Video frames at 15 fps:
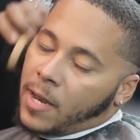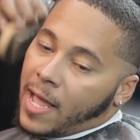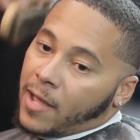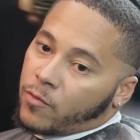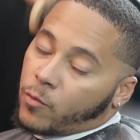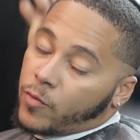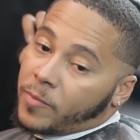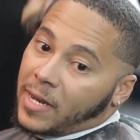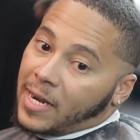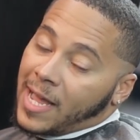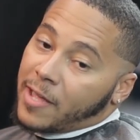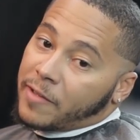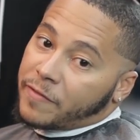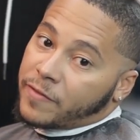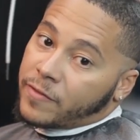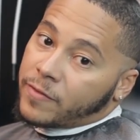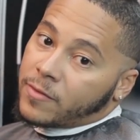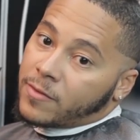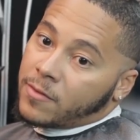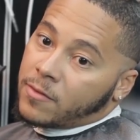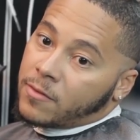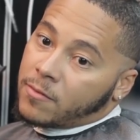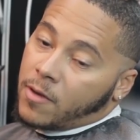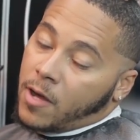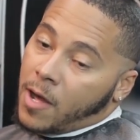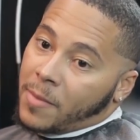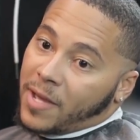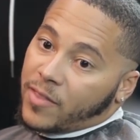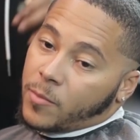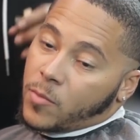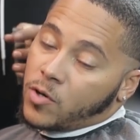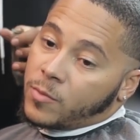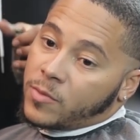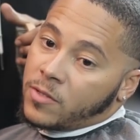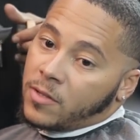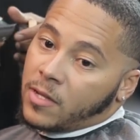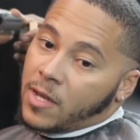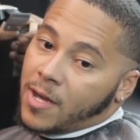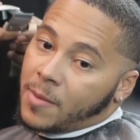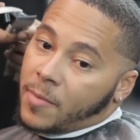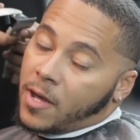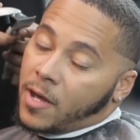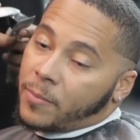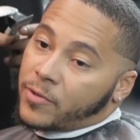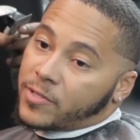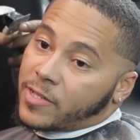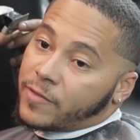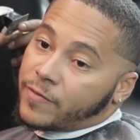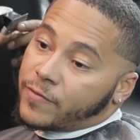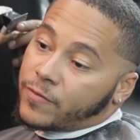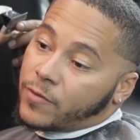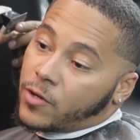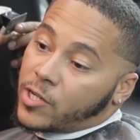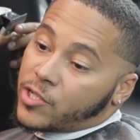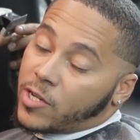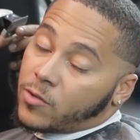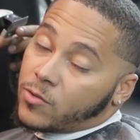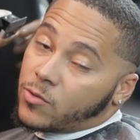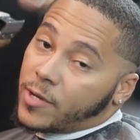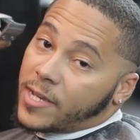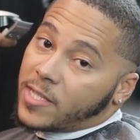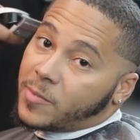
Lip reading: like, with my life. Yeah. At the moment, I present on a channel called